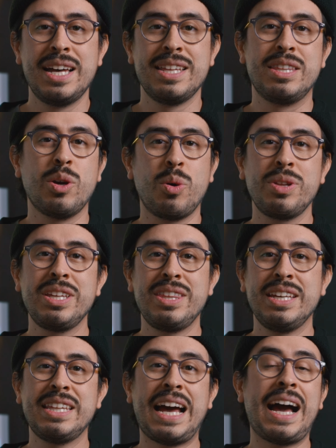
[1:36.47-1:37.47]
The only
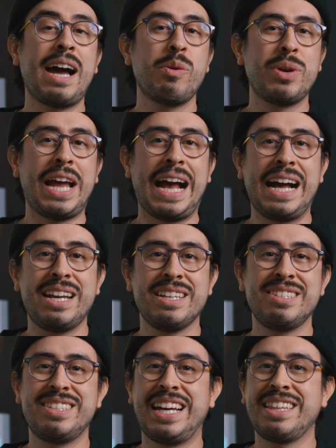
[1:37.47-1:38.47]
thing that I would add
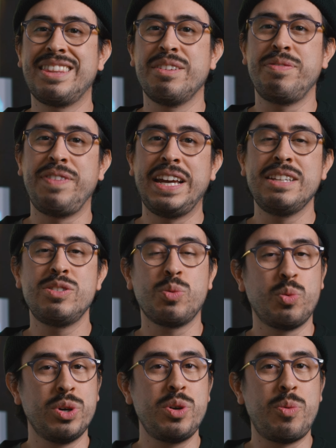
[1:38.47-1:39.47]
is that the fans
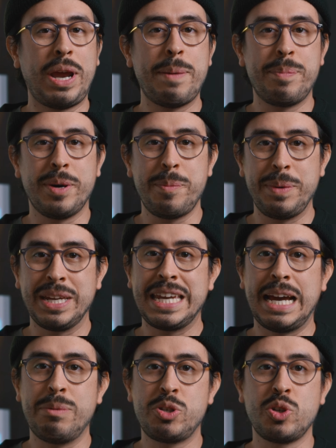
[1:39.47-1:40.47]
would ramp up in
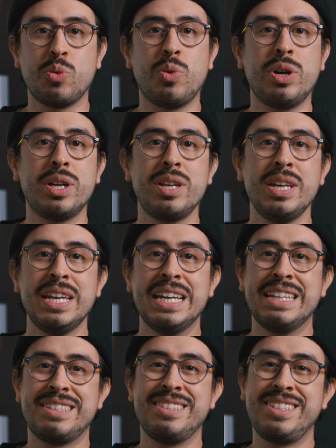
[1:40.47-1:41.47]
Capture One
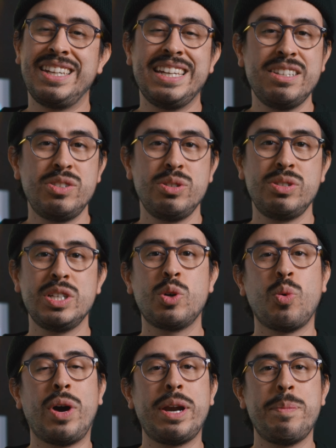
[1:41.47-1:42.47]
since it is using
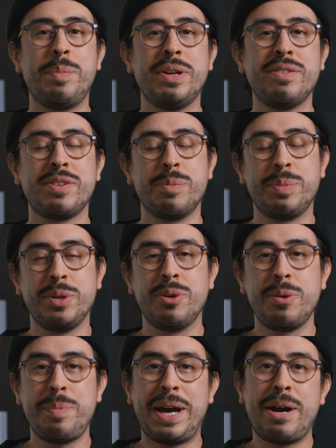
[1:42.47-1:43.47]
quite a bit of
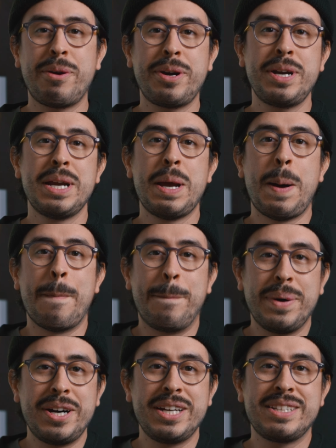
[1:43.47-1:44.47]
computer power,
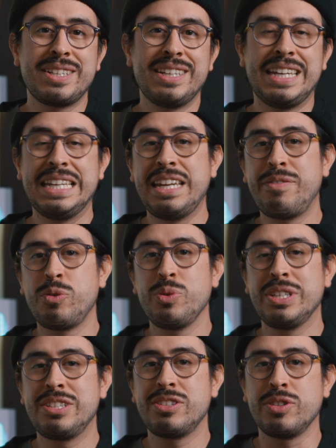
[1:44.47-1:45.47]
but it never
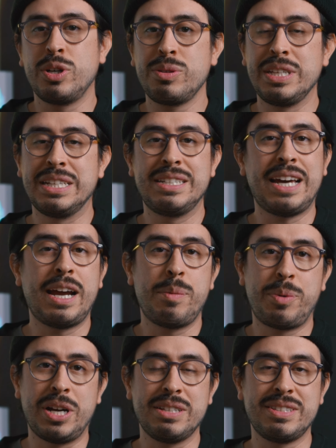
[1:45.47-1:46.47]
really slowed the entire
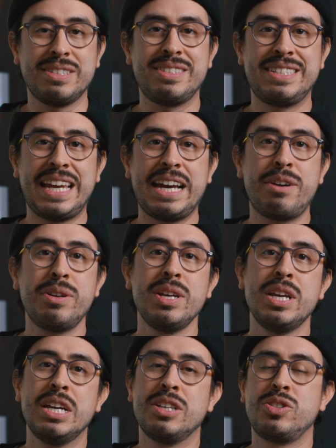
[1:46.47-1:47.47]
process down.
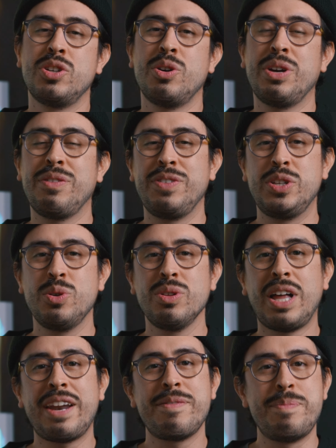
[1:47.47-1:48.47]
So if you do a
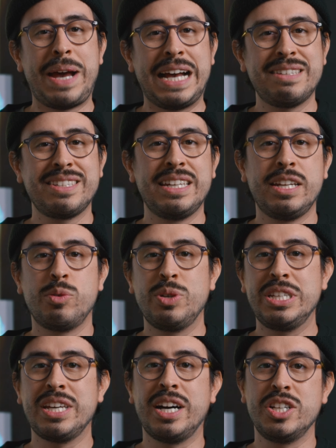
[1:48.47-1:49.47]
lot of masking and
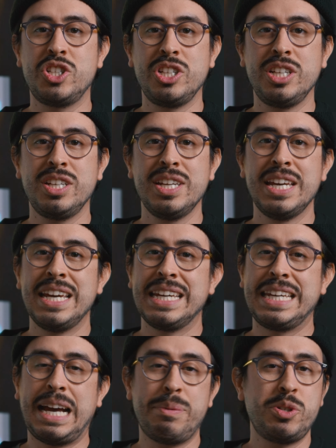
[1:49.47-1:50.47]
retouching,
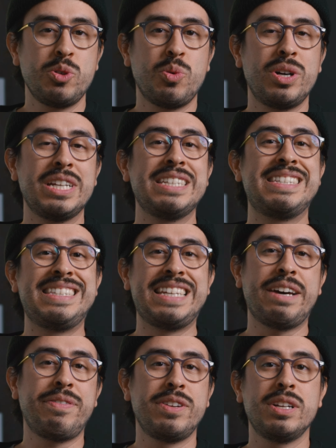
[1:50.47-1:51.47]
Capture One is
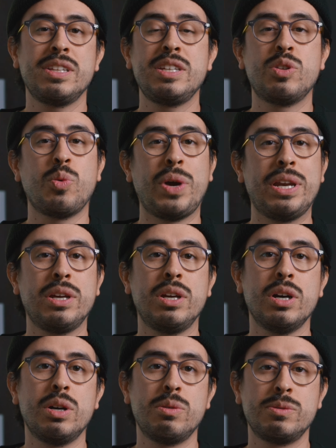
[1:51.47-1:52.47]
definitely the way to
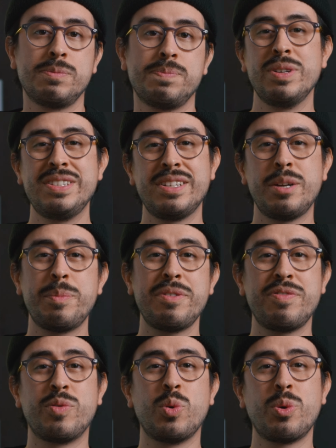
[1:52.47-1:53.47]
go. Reason number
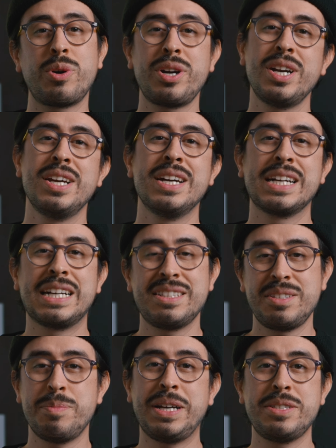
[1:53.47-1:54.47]
4,
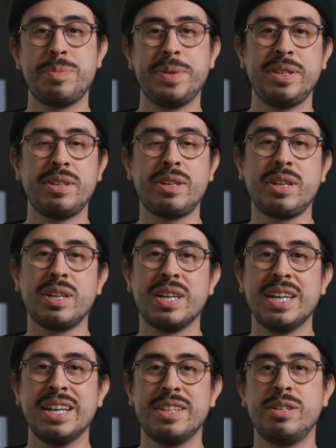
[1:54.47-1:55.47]
customizability.
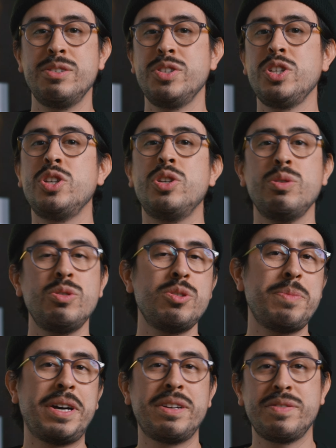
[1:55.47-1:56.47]
There's a huge
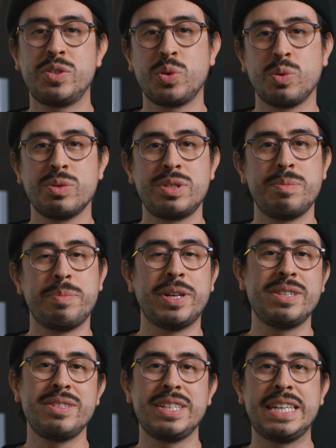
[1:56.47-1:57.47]
amount of tools and
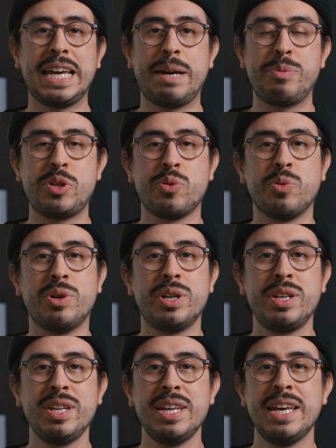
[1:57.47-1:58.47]
buttons in Capture
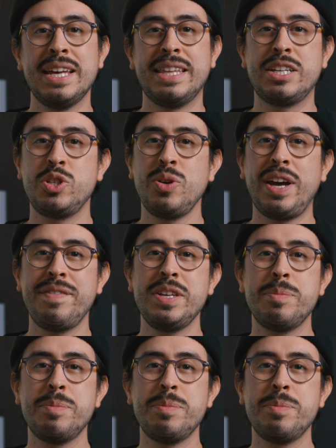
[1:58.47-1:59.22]
One that you have the